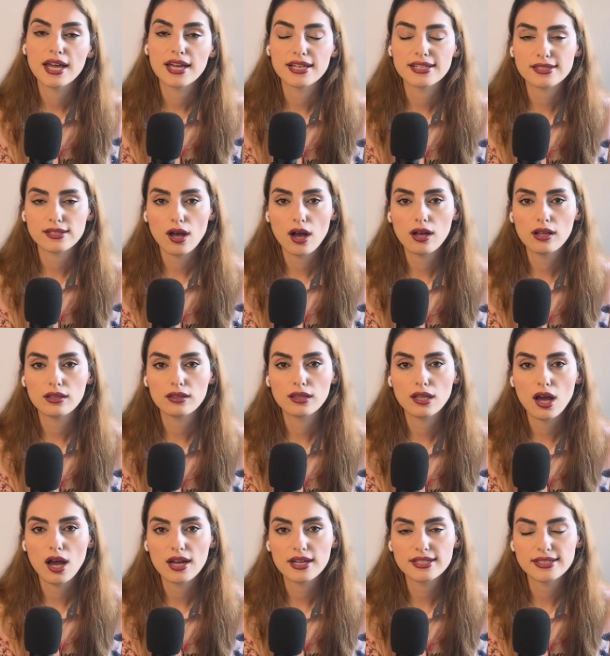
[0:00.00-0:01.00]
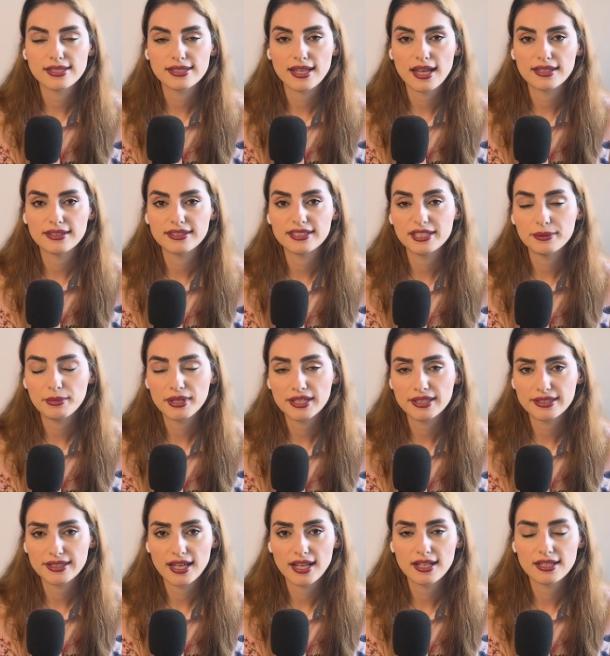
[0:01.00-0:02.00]
It's all lies that
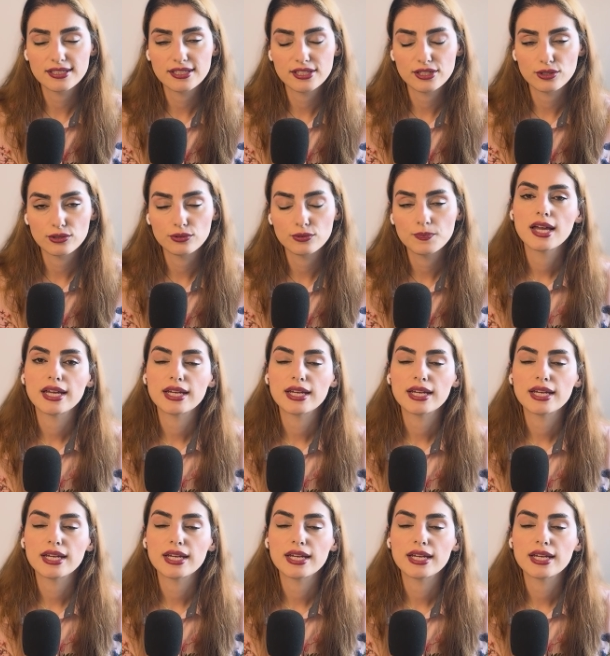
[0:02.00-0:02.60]
demon tells you.